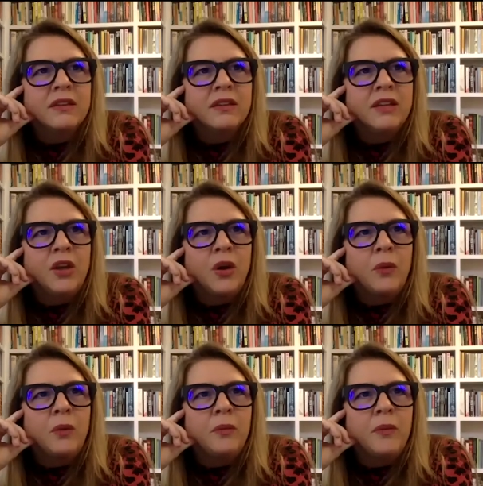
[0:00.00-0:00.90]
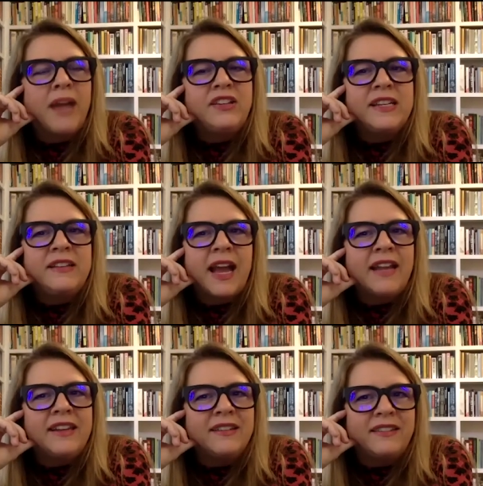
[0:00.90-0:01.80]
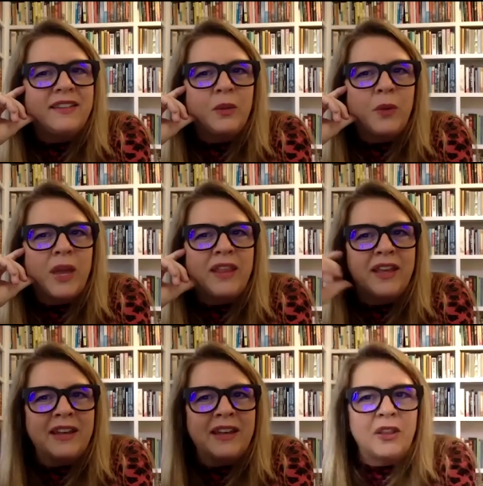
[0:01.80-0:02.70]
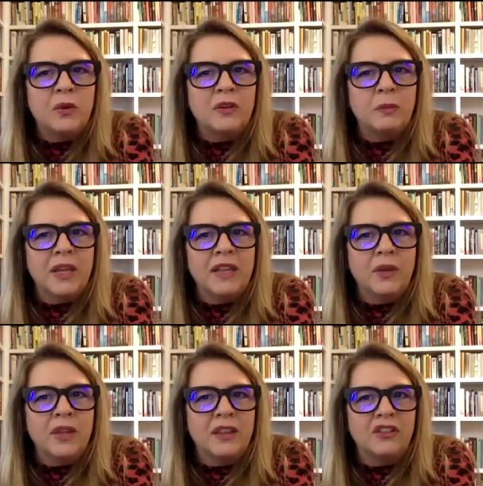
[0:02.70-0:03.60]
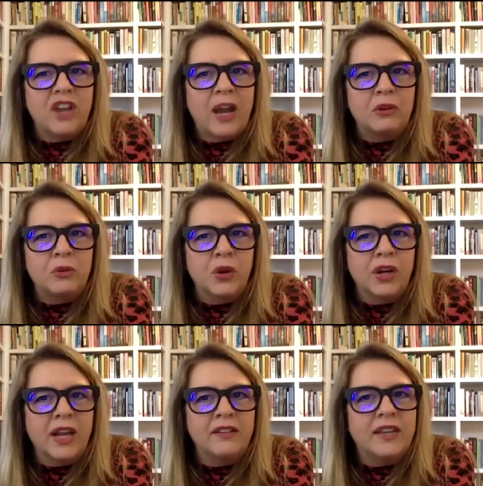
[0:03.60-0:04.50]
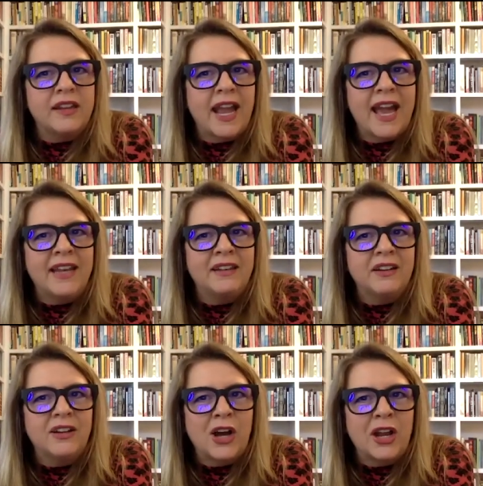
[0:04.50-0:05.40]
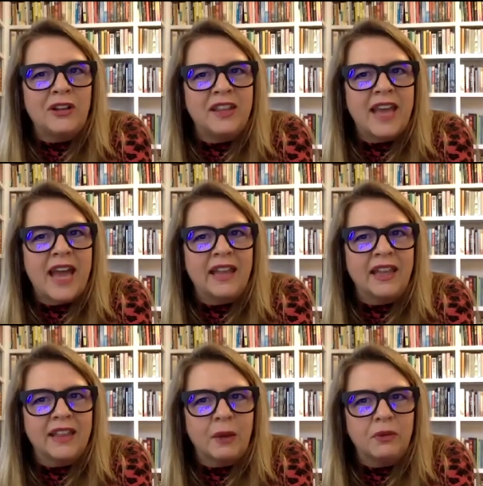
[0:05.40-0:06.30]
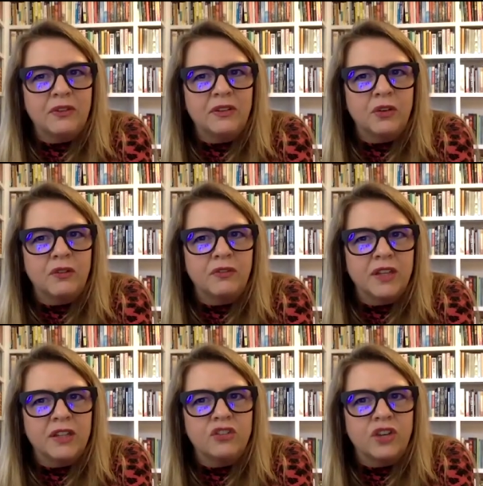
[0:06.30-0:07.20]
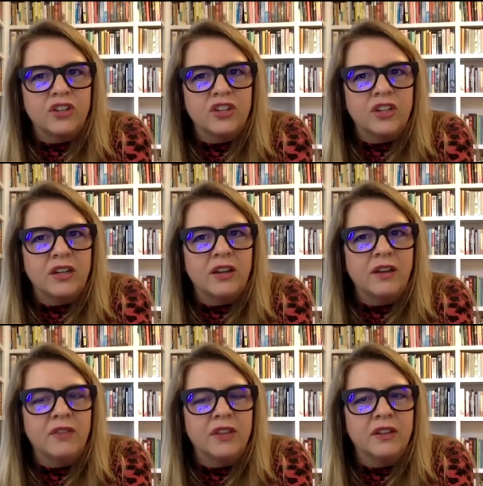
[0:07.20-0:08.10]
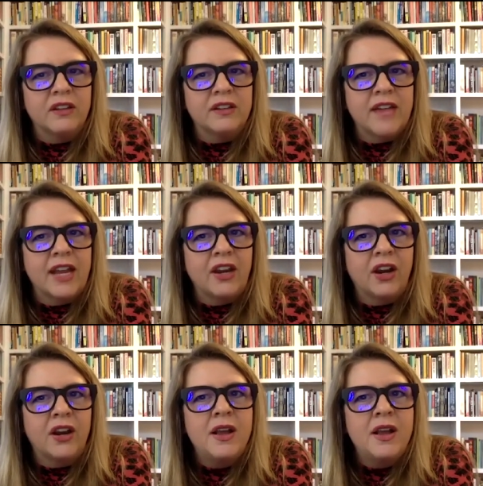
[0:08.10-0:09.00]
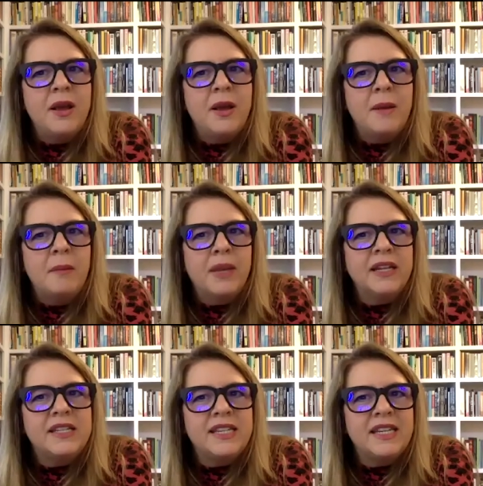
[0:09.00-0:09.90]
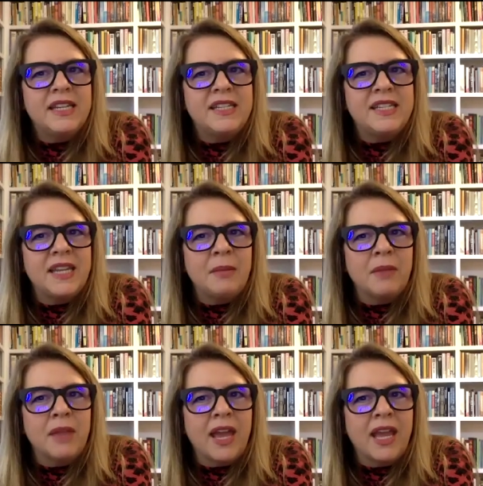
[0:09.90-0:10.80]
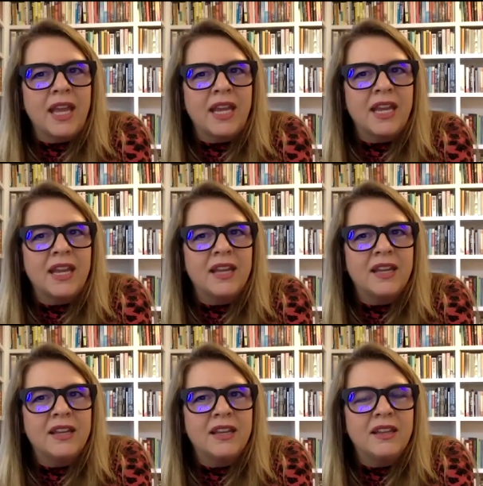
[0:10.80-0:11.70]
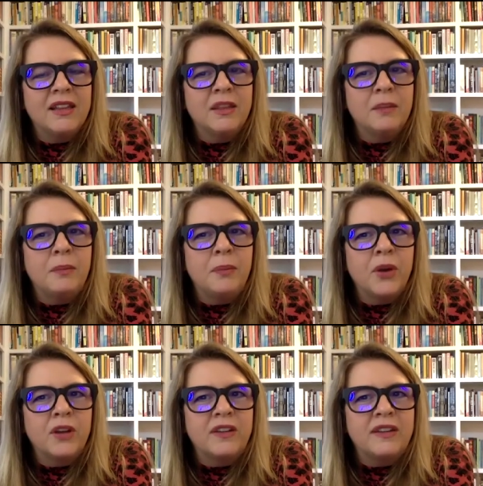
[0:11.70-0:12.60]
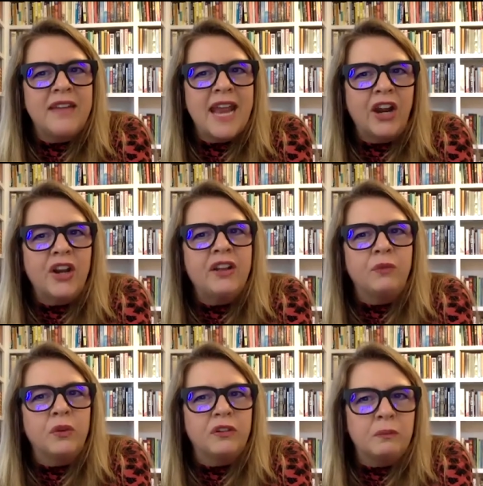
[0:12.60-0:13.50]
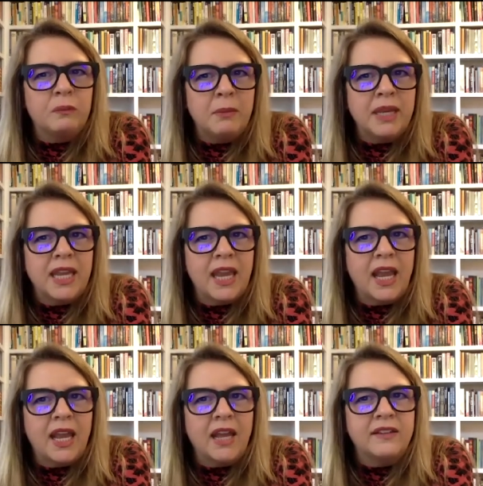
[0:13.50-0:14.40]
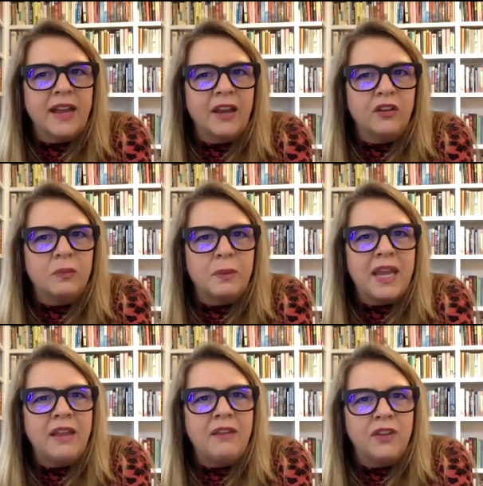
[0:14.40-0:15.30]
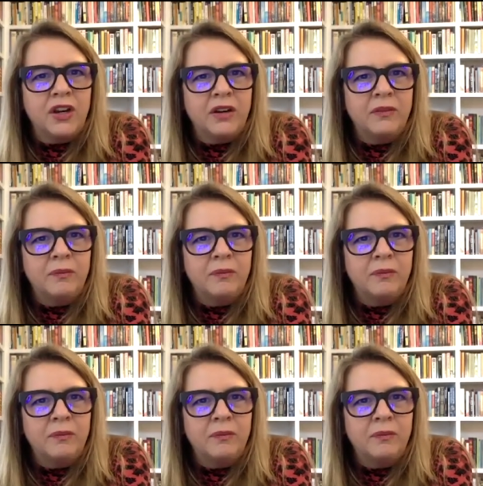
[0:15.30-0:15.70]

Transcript: you know i did i didn't see the way that now that you explain the way that the chapters were organized i, I hadn't caught on to that like that was the sort of construction of the the tiger but it did seem like the book's narrative was mimicking a tiger's behavior